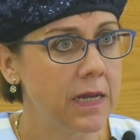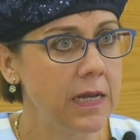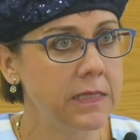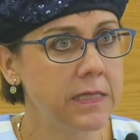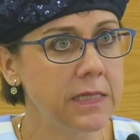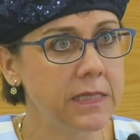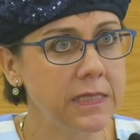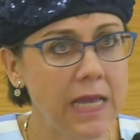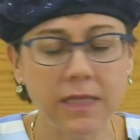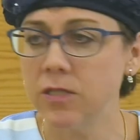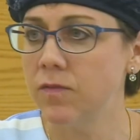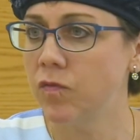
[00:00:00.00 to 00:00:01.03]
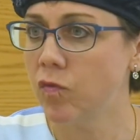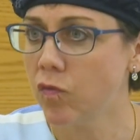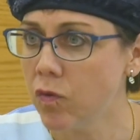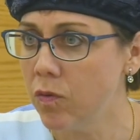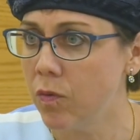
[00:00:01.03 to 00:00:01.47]
It's his sense of
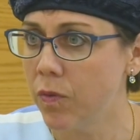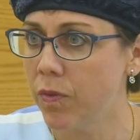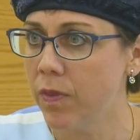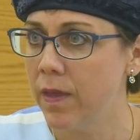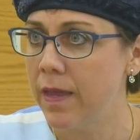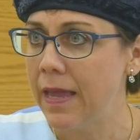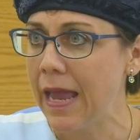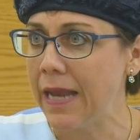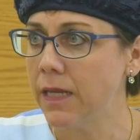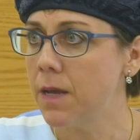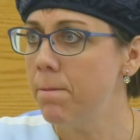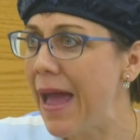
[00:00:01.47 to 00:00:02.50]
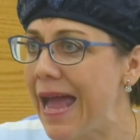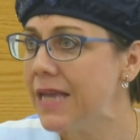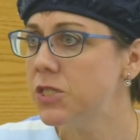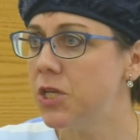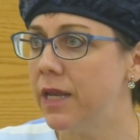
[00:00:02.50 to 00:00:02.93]
truth and
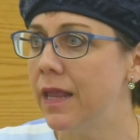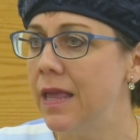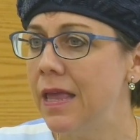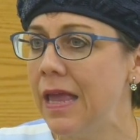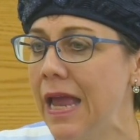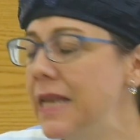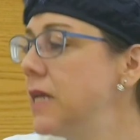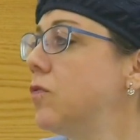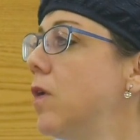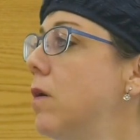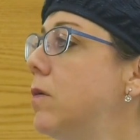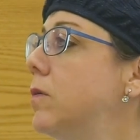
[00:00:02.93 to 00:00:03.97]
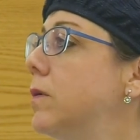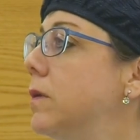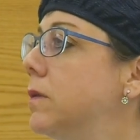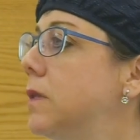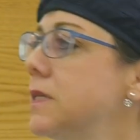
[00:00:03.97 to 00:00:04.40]
compassion. And Yitro
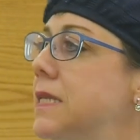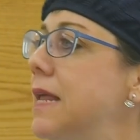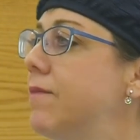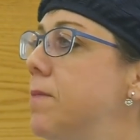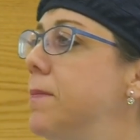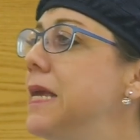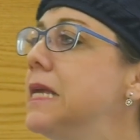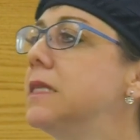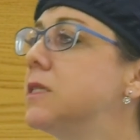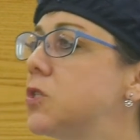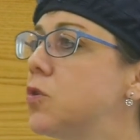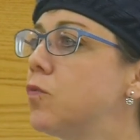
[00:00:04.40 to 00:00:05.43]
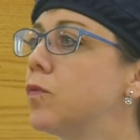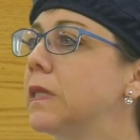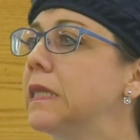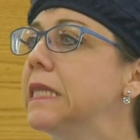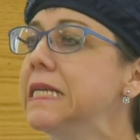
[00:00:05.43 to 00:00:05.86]
doesn't have the means to
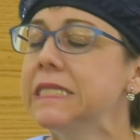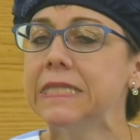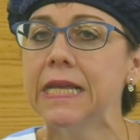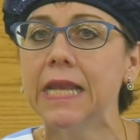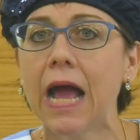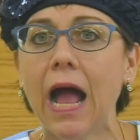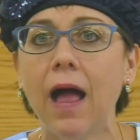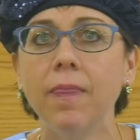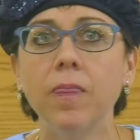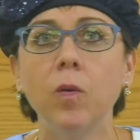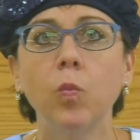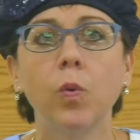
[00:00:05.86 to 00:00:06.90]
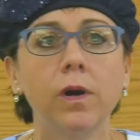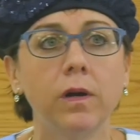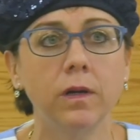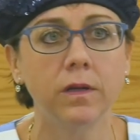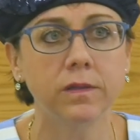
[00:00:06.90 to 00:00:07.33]
release it on the
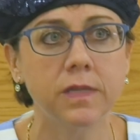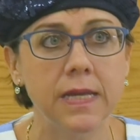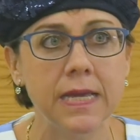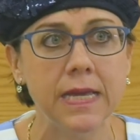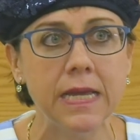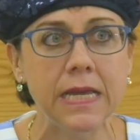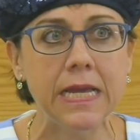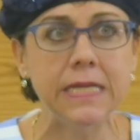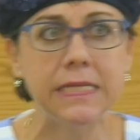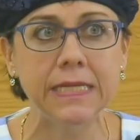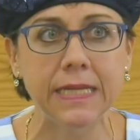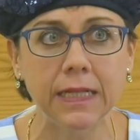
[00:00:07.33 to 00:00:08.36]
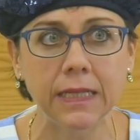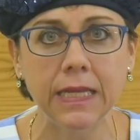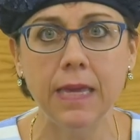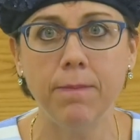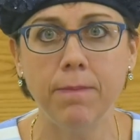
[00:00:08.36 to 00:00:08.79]
world until
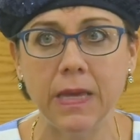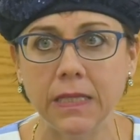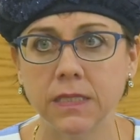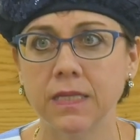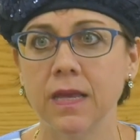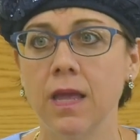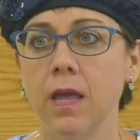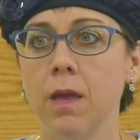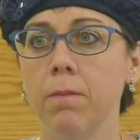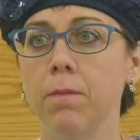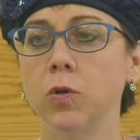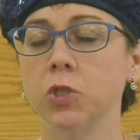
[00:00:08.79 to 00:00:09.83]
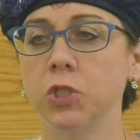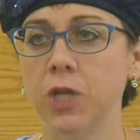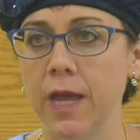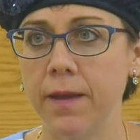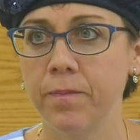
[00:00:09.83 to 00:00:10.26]
he meets Moshe.